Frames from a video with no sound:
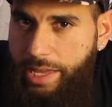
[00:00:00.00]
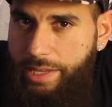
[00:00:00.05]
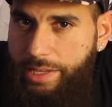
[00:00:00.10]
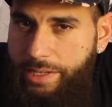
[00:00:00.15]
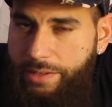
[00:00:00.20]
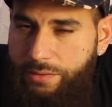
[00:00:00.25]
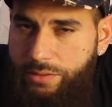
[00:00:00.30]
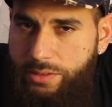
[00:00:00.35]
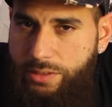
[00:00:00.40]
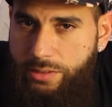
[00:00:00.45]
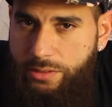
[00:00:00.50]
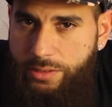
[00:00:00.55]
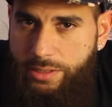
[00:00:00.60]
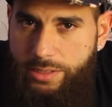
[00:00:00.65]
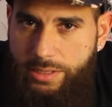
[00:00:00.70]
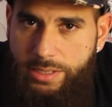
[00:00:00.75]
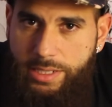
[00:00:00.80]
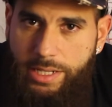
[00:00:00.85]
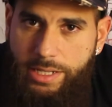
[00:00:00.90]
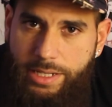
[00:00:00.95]
even till this
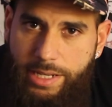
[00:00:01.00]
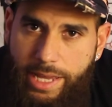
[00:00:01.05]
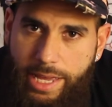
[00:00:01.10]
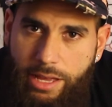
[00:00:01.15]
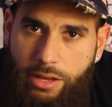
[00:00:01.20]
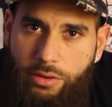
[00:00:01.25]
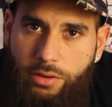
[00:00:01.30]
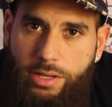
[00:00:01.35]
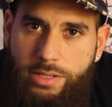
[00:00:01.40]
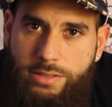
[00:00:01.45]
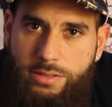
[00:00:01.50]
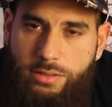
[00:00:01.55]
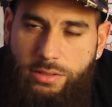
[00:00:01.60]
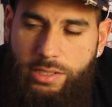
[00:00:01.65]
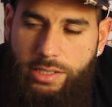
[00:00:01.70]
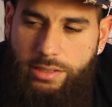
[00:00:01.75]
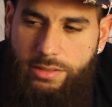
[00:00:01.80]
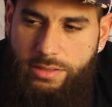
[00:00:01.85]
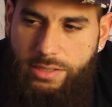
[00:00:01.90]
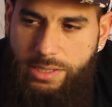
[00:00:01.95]
day now, I still
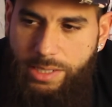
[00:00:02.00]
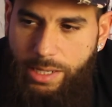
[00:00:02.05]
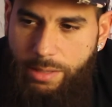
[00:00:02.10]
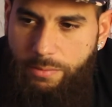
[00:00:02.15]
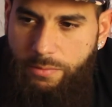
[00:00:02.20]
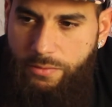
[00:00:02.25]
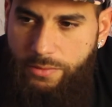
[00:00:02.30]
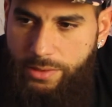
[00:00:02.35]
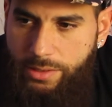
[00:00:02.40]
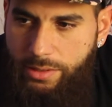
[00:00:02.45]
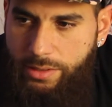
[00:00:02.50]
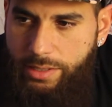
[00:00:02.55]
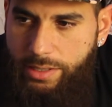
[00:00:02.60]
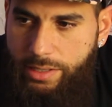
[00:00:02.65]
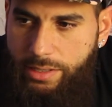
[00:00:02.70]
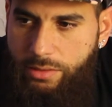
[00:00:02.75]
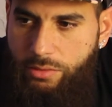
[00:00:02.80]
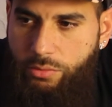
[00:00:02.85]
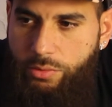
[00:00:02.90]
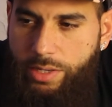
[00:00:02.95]
get the same
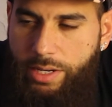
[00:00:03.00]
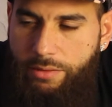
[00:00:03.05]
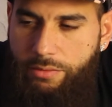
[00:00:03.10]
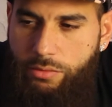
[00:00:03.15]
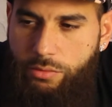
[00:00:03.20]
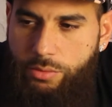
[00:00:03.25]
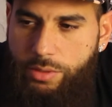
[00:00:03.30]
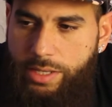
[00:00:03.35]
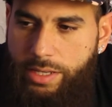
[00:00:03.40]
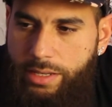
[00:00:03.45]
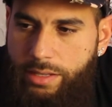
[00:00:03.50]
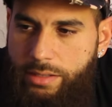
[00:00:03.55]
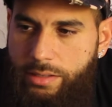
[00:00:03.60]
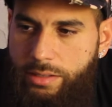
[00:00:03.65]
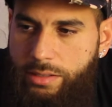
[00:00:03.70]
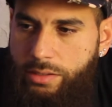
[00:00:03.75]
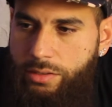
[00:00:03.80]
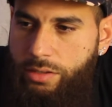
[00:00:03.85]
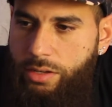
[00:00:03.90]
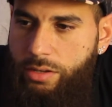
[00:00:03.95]
feeling whenever we get,
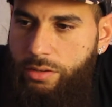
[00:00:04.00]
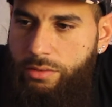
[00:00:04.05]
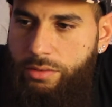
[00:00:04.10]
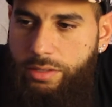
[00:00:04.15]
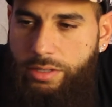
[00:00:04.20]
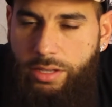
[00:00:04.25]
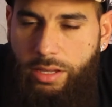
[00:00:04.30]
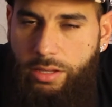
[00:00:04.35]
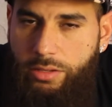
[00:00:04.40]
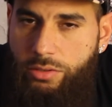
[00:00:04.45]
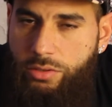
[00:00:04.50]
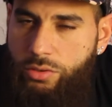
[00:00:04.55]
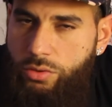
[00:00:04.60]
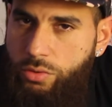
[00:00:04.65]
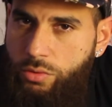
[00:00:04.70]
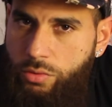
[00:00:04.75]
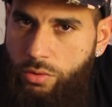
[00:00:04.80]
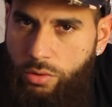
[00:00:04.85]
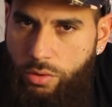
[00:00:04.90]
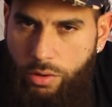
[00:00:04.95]
you know, a
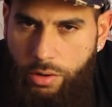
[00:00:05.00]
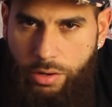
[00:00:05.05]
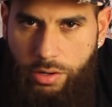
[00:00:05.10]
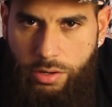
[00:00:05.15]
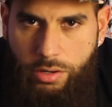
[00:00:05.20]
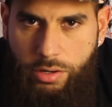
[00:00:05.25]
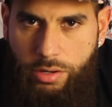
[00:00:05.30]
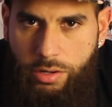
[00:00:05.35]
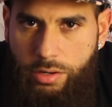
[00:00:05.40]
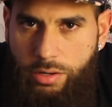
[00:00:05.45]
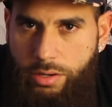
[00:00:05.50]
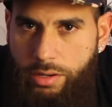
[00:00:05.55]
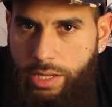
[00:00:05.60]
new order,